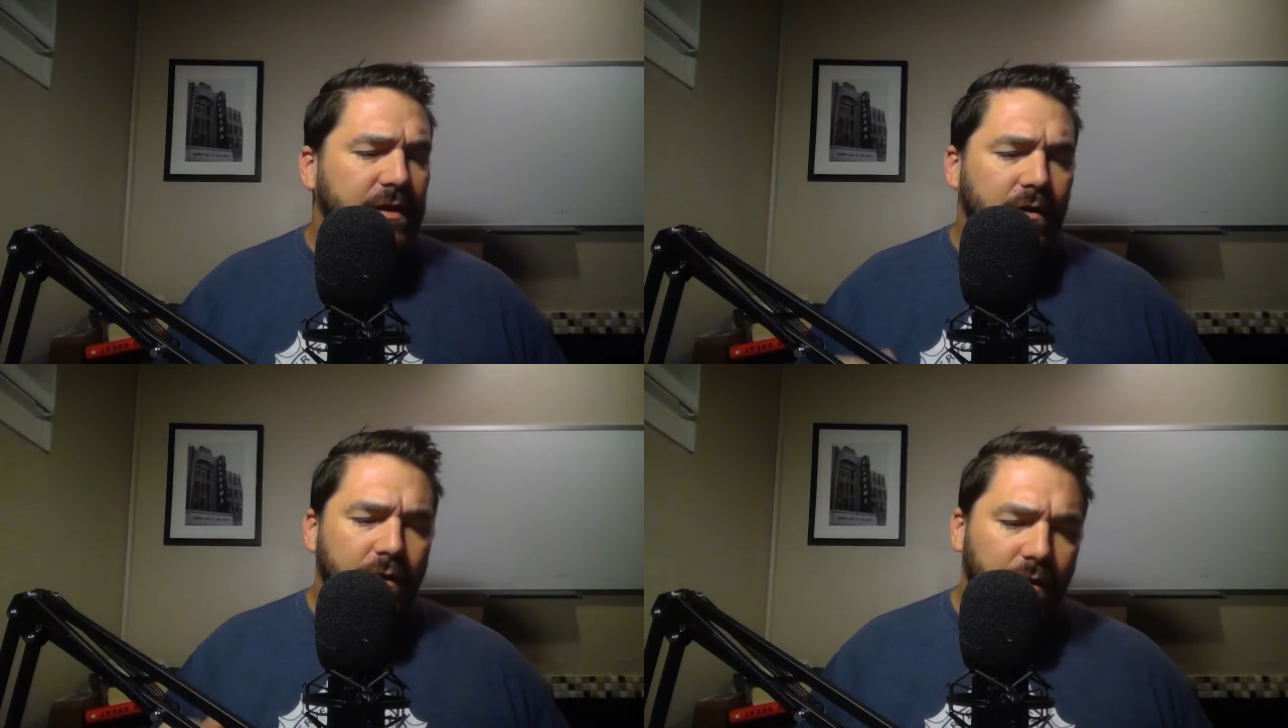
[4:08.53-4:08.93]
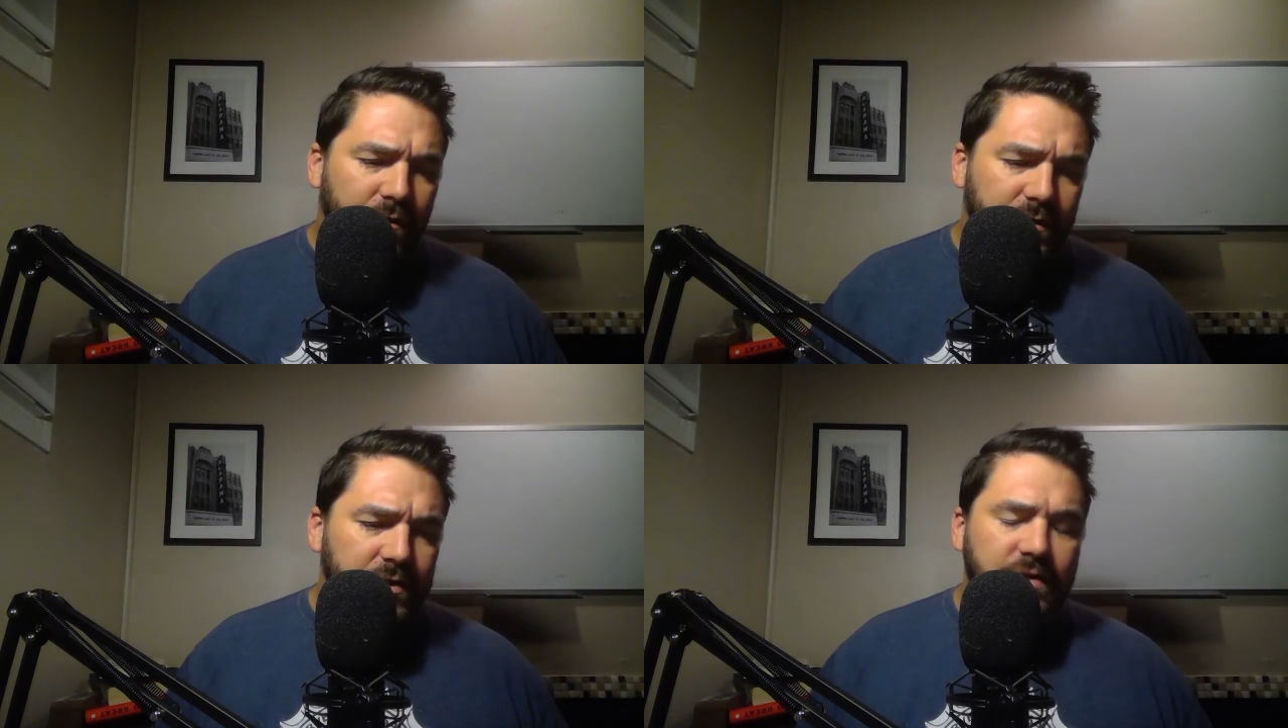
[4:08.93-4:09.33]
All the
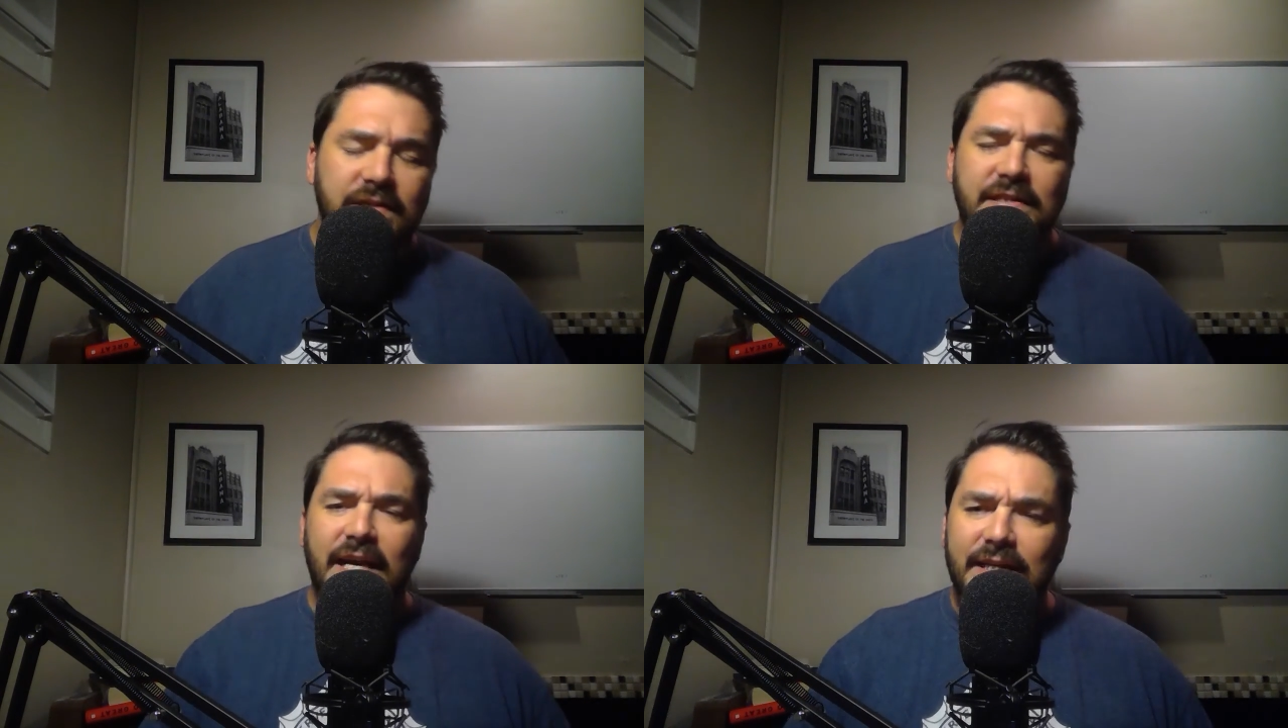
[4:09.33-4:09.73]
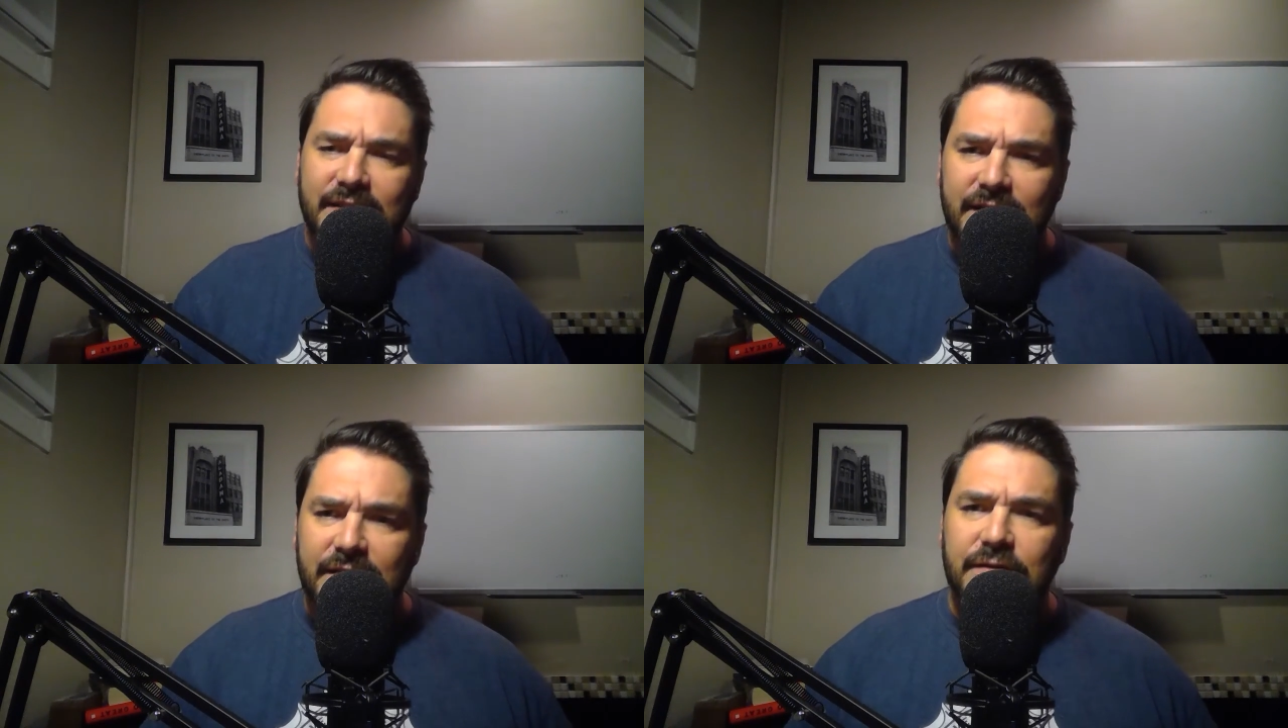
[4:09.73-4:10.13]
judges taste
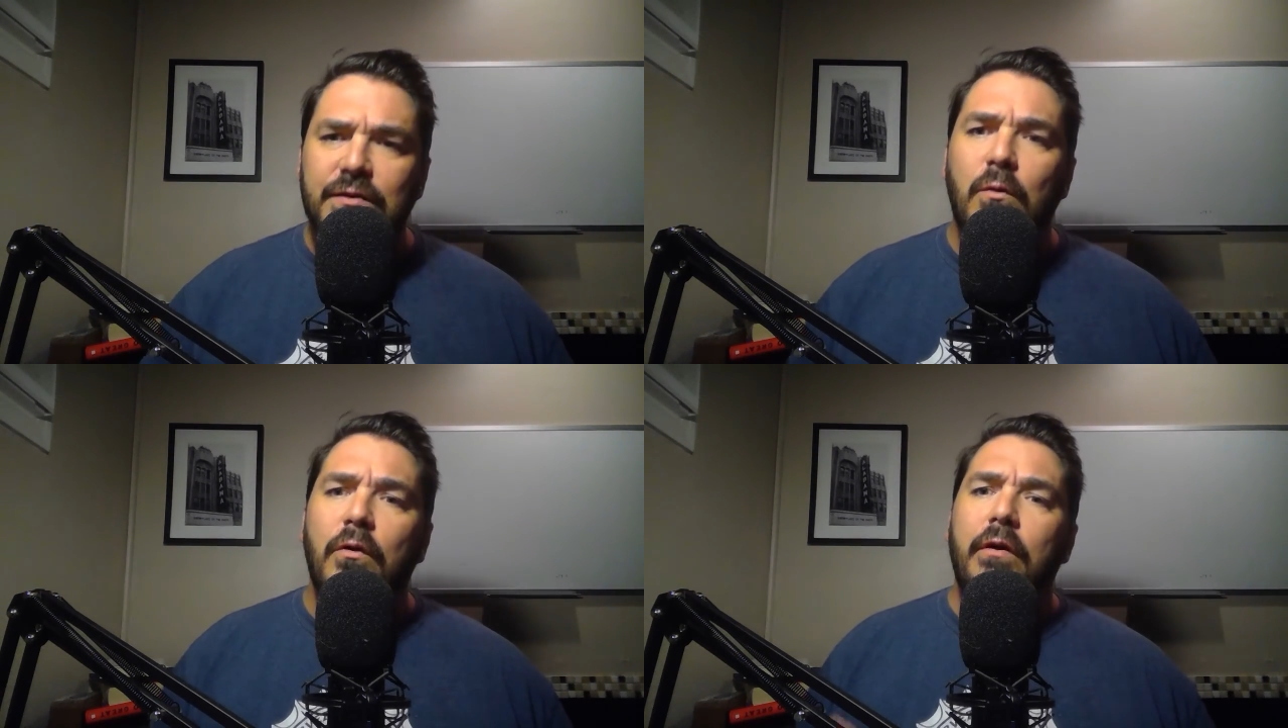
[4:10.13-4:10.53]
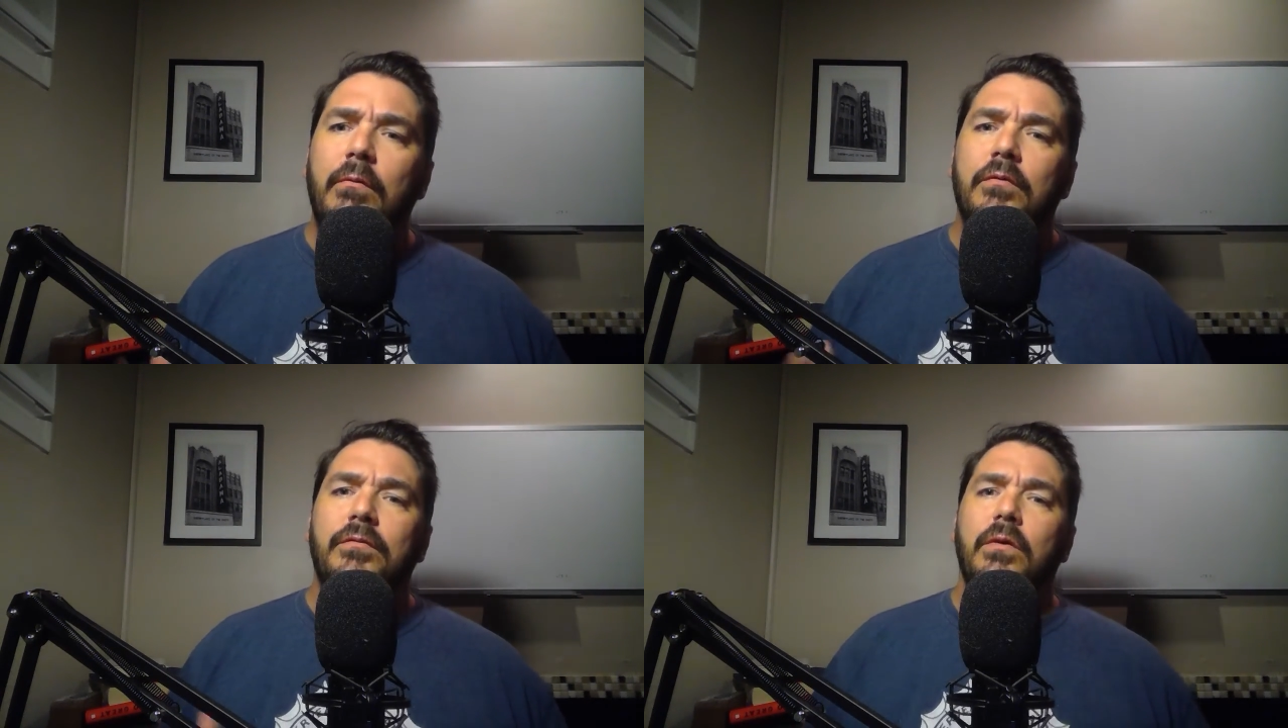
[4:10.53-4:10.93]
it, score it,
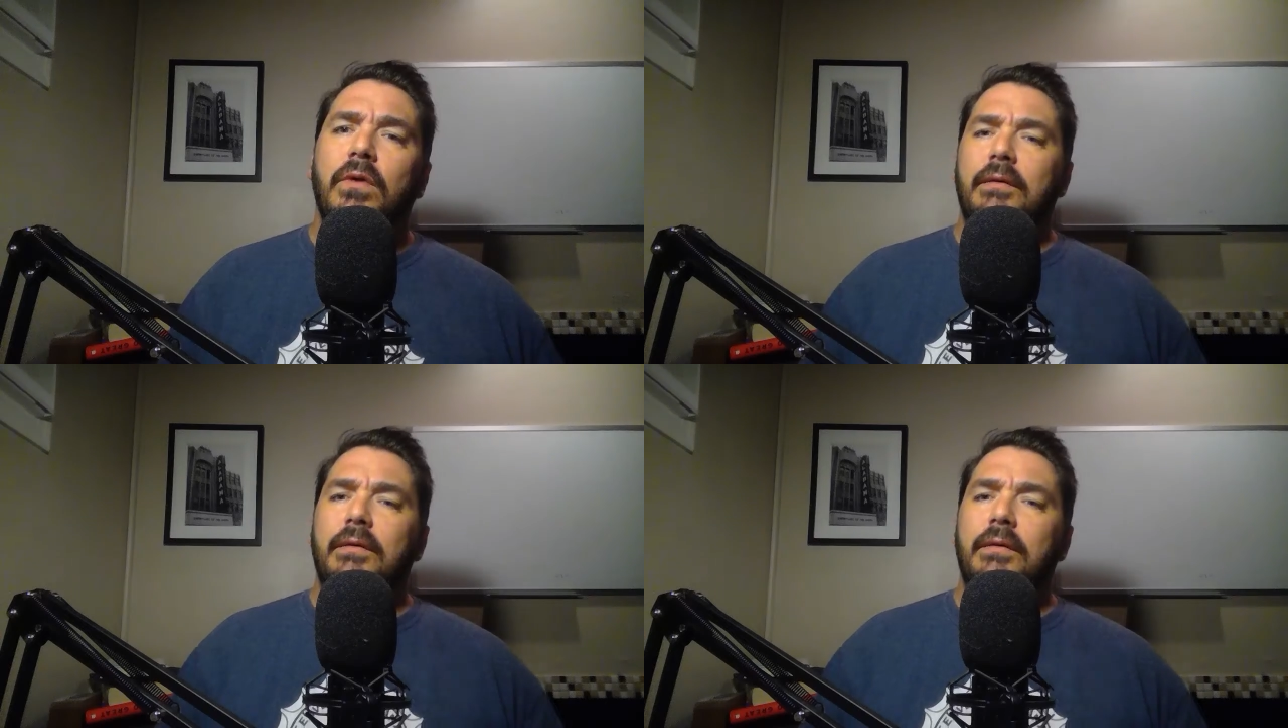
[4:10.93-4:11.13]
review it,